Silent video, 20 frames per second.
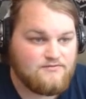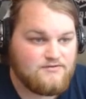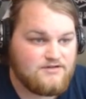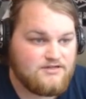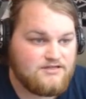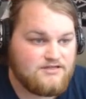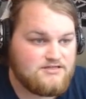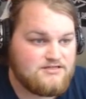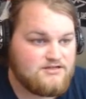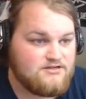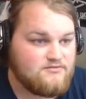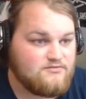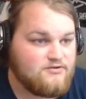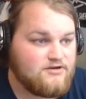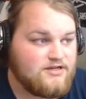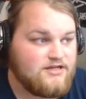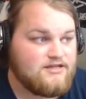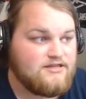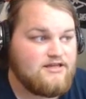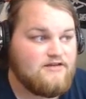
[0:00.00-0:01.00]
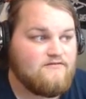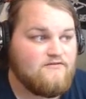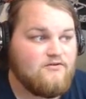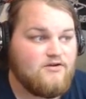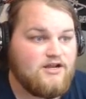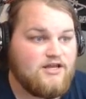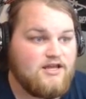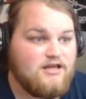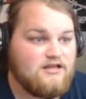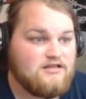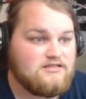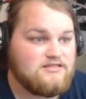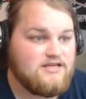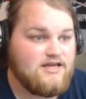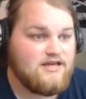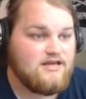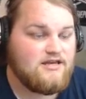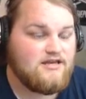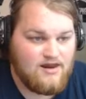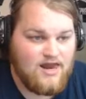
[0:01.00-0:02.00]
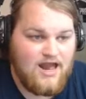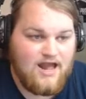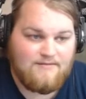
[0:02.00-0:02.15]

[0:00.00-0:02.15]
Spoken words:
would consider putting in that 40-gallon tank.